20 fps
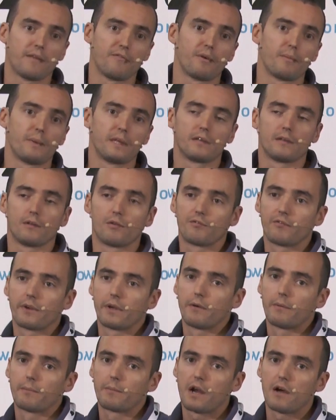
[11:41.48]
in the middle of
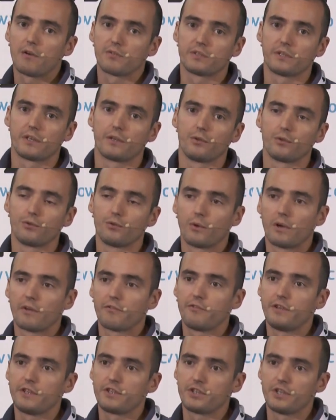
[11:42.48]
a browser, you do a
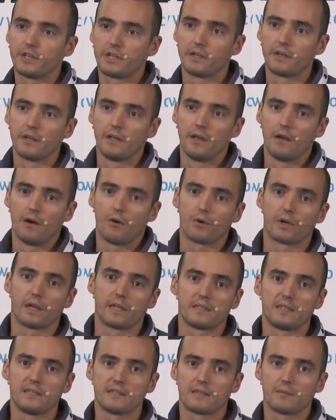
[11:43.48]
phishing on
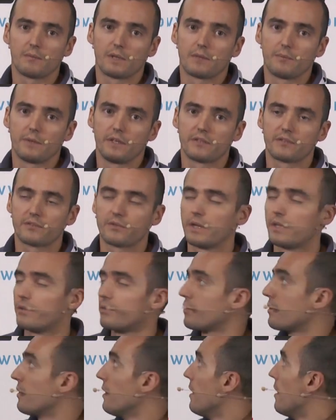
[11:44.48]
a system
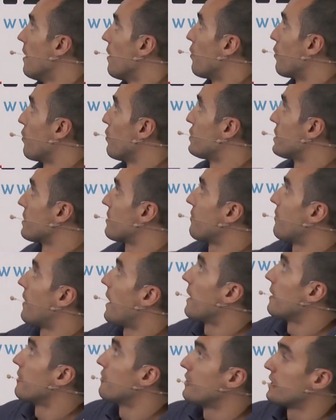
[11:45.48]
administrator, or you just
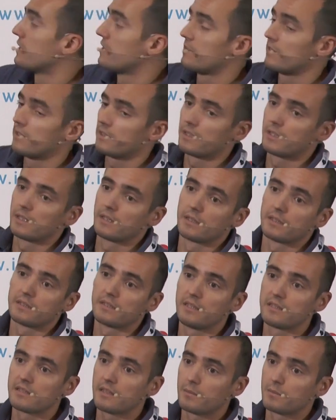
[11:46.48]
find these
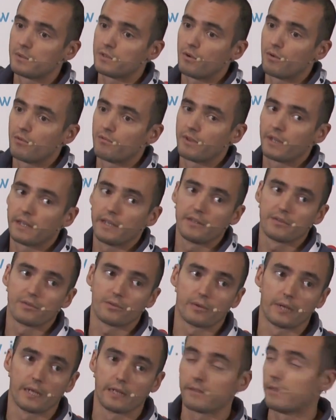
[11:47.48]
systems on the
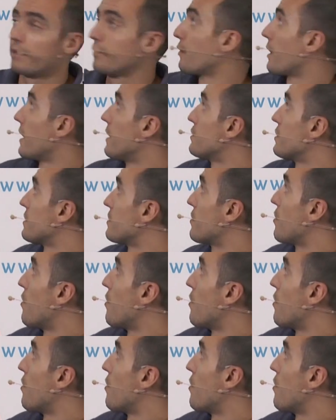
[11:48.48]
internet and you can just